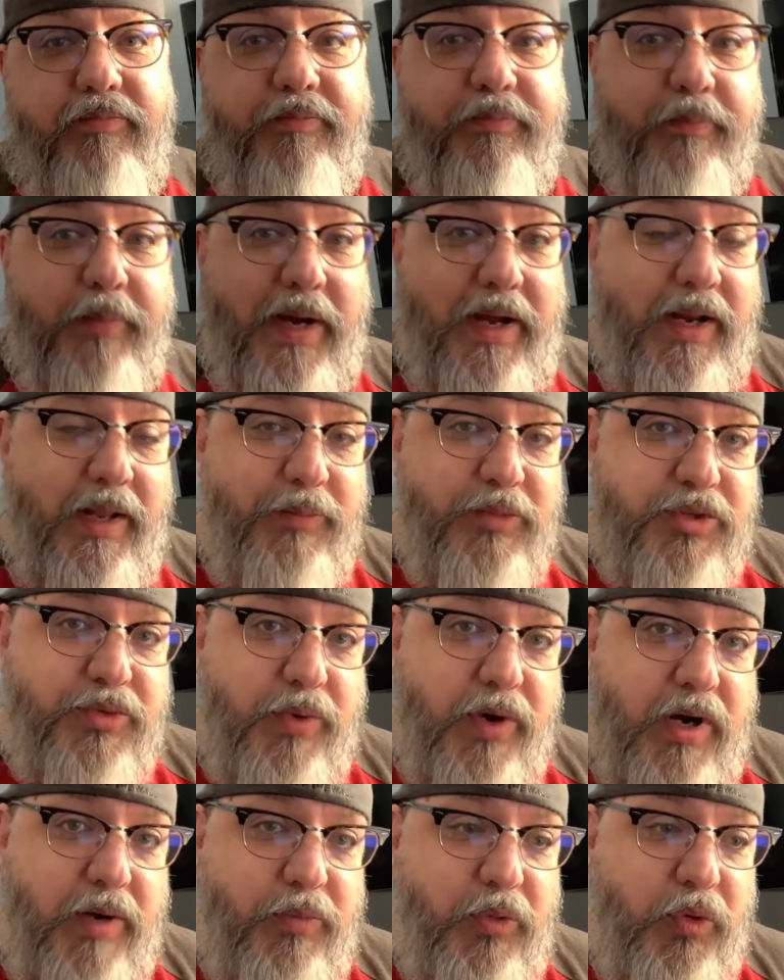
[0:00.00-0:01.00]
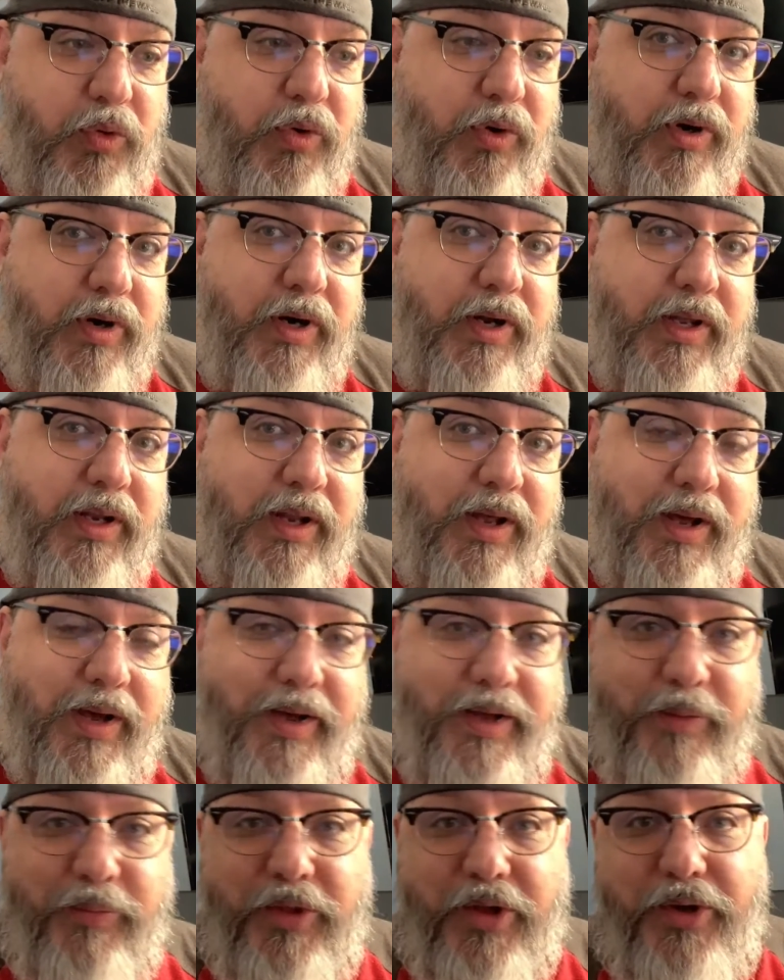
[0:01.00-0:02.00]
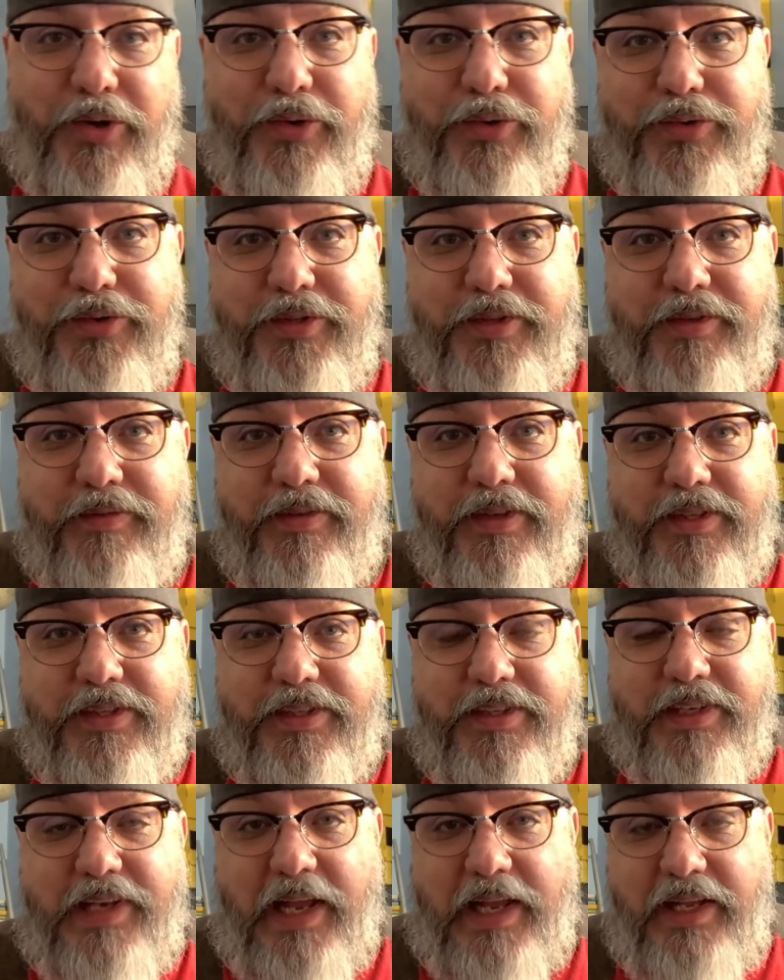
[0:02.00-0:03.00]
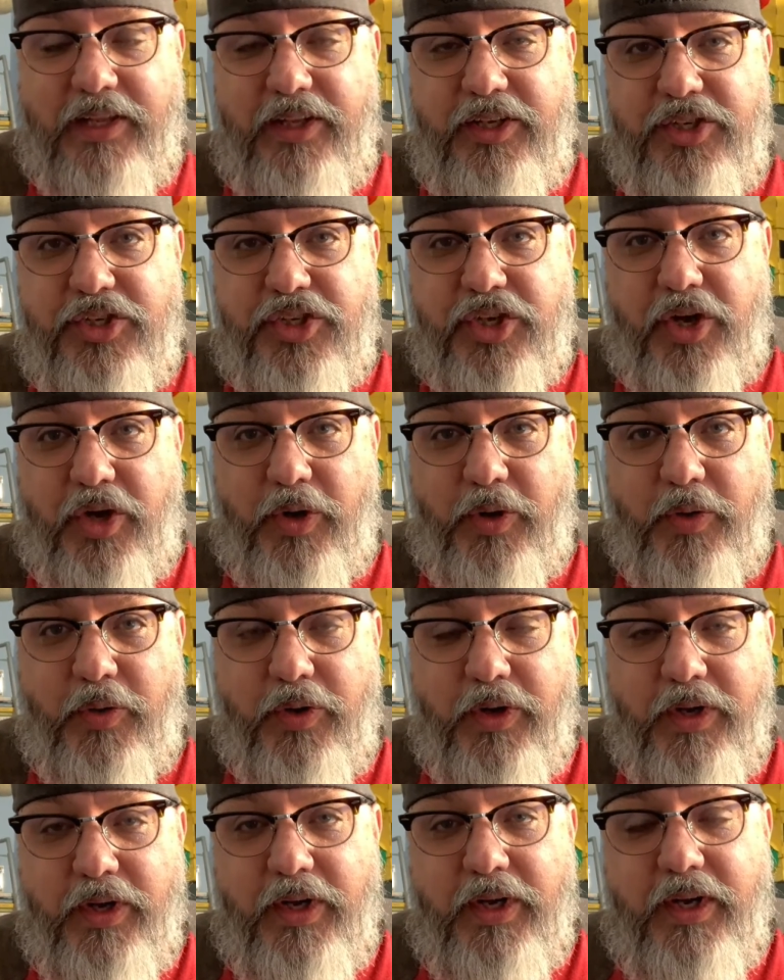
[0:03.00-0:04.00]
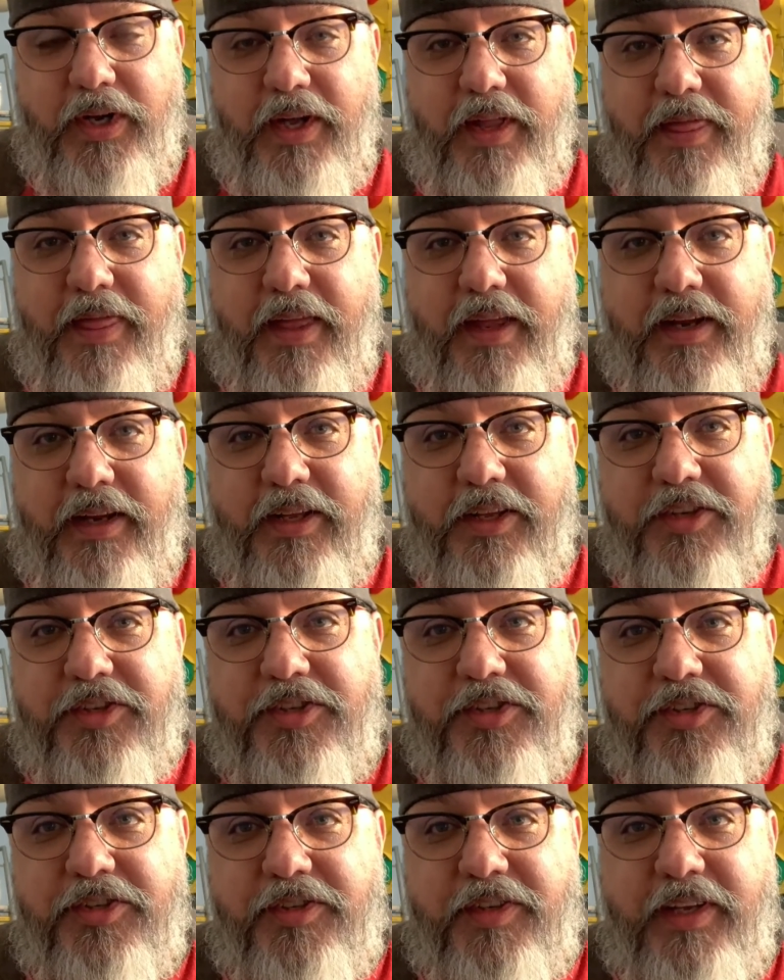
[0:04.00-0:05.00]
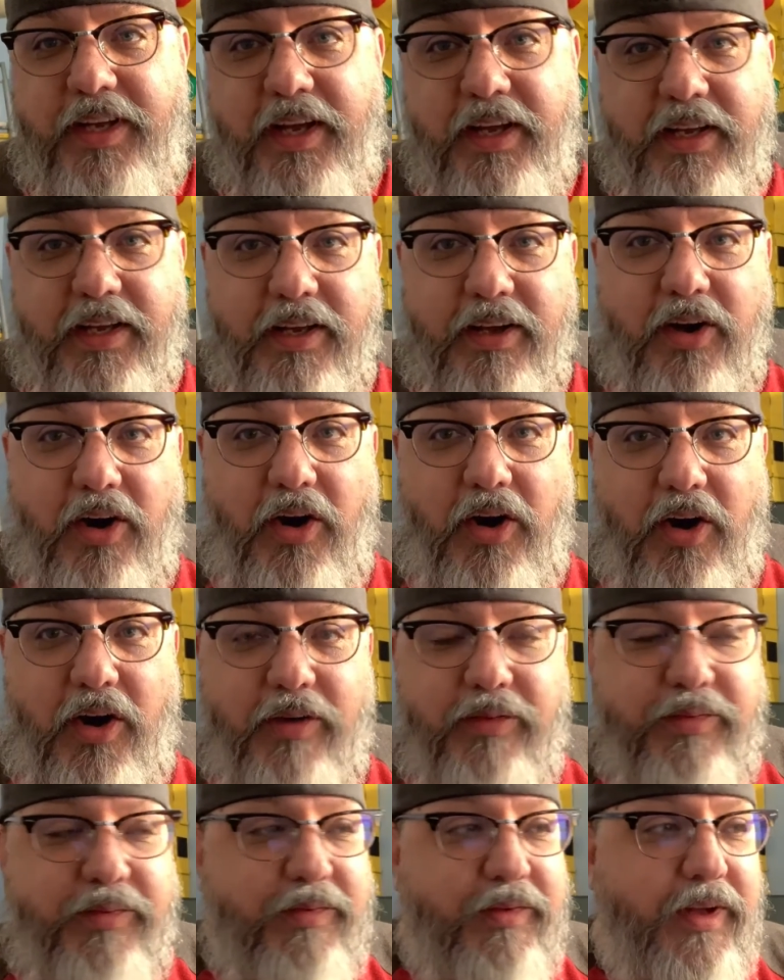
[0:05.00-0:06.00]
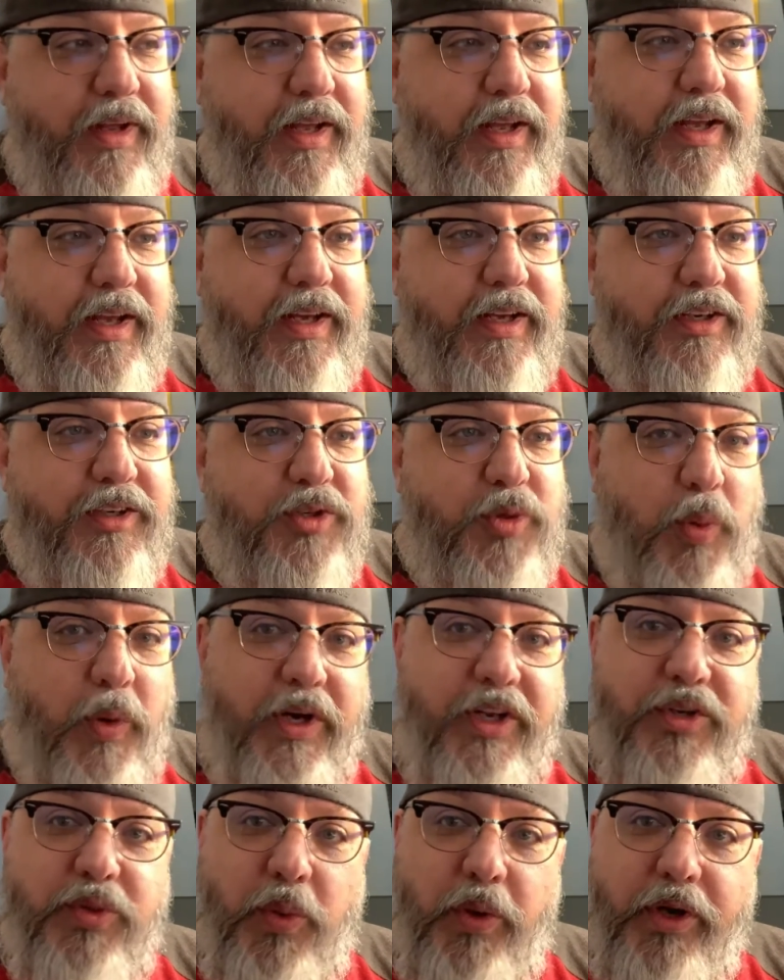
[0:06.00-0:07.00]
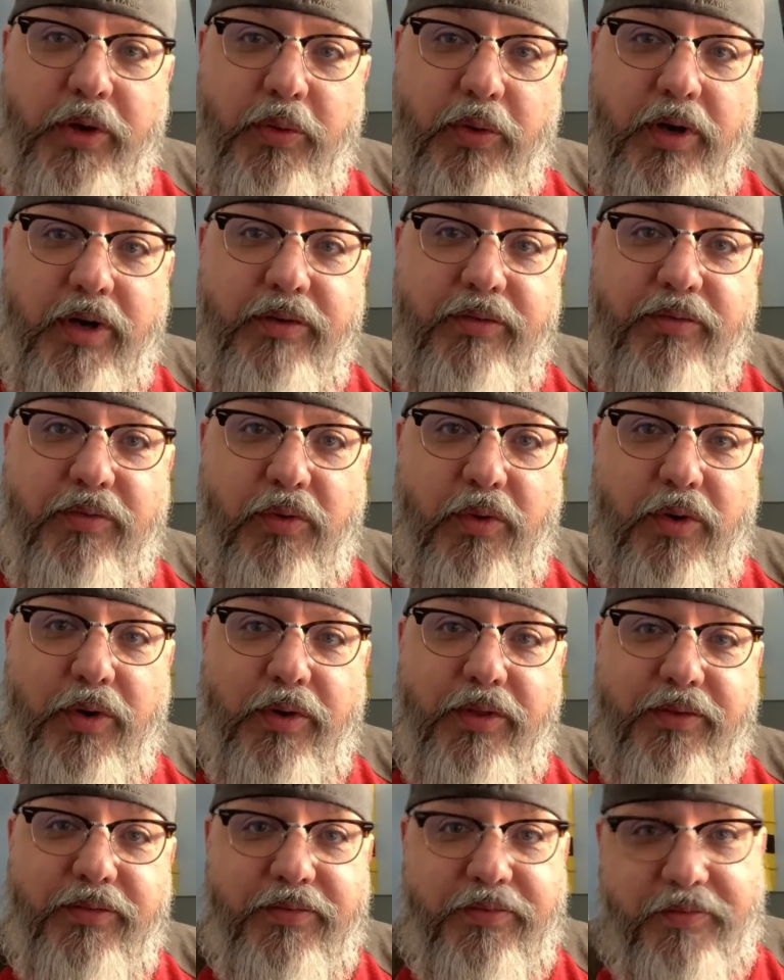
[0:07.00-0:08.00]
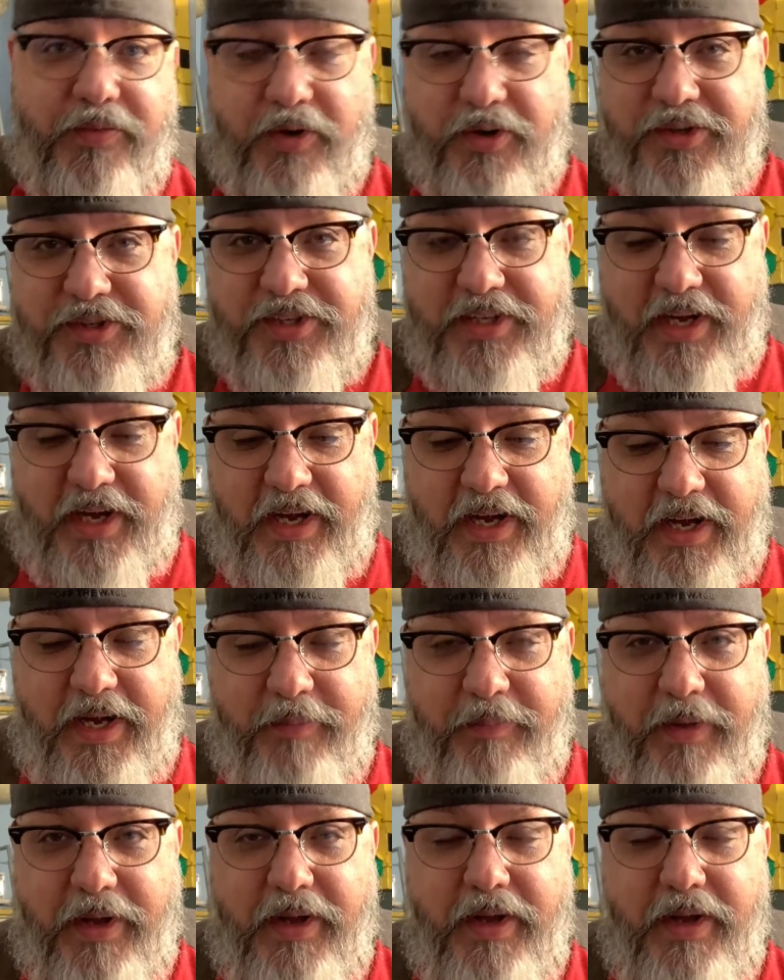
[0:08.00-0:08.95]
My name is Rob Orr and I am the host of this daily show that is kicking off in 2021 for the first time.